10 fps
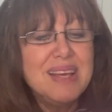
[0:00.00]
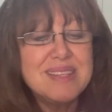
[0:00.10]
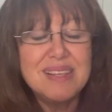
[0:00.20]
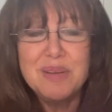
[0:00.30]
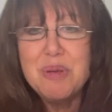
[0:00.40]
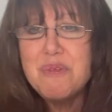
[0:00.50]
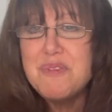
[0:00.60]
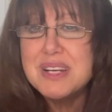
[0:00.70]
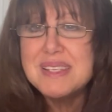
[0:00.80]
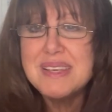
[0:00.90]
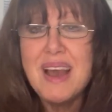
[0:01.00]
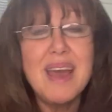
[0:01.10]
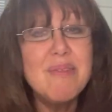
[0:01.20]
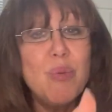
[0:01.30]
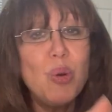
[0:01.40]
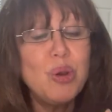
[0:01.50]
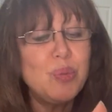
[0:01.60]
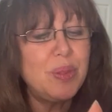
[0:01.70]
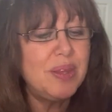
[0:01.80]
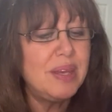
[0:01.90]
It's a little bit fuzzy. I haven't worked
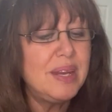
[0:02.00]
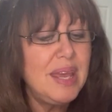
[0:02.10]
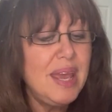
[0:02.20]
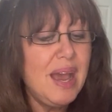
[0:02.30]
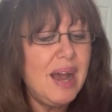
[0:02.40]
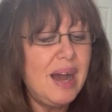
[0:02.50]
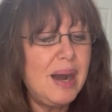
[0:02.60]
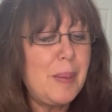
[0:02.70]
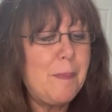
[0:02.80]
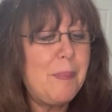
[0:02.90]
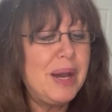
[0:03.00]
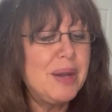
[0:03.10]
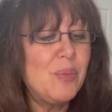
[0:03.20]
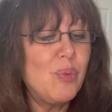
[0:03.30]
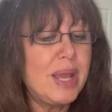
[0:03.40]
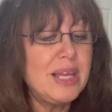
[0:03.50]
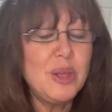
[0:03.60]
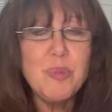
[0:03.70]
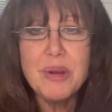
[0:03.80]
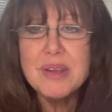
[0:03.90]
with it, um, but
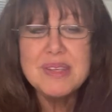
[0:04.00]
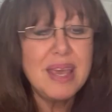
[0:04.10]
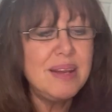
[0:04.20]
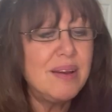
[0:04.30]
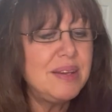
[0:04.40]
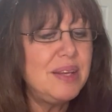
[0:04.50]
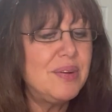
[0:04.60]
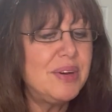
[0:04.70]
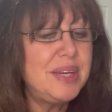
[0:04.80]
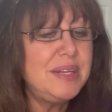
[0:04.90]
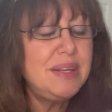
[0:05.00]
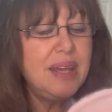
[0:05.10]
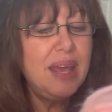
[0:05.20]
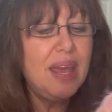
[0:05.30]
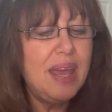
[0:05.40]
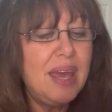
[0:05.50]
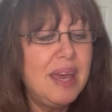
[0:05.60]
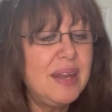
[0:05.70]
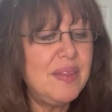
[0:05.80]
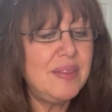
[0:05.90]
regular price eight ninety-nine,
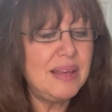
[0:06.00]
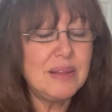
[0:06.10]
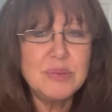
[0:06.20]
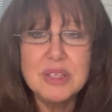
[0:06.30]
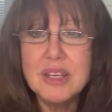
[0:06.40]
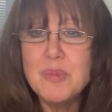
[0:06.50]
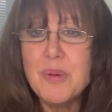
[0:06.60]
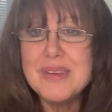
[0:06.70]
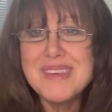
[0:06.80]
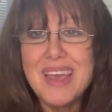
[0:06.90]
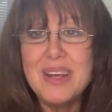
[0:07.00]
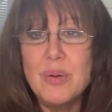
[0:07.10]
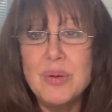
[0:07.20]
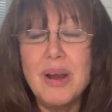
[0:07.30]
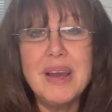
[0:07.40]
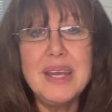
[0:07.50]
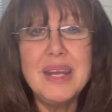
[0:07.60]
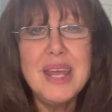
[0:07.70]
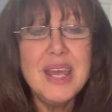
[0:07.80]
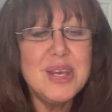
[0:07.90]
and the yellow ticket price eight oh
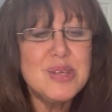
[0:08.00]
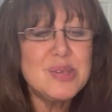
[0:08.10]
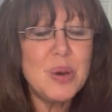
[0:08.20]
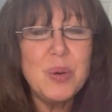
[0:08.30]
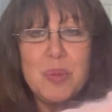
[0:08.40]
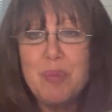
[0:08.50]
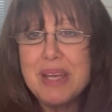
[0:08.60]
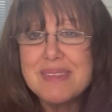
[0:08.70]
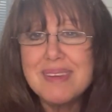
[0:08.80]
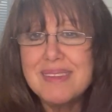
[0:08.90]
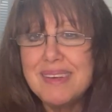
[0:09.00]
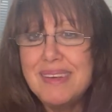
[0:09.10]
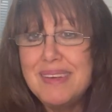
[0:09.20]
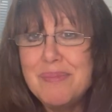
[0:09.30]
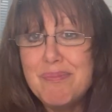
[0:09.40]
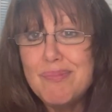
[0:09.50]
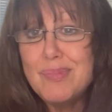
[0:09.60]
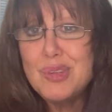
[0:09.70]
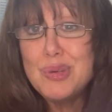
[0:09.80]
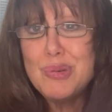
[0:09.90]
nine. So basically,
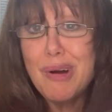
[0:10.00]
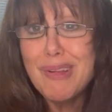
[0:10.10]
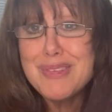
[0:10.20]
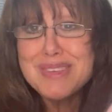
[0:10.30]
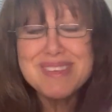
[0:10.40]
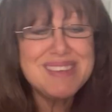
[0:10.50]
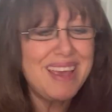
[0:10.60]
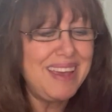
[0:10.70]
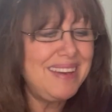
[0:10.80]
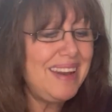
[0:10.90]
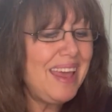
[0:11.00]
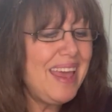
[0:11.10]
two dollars a skein.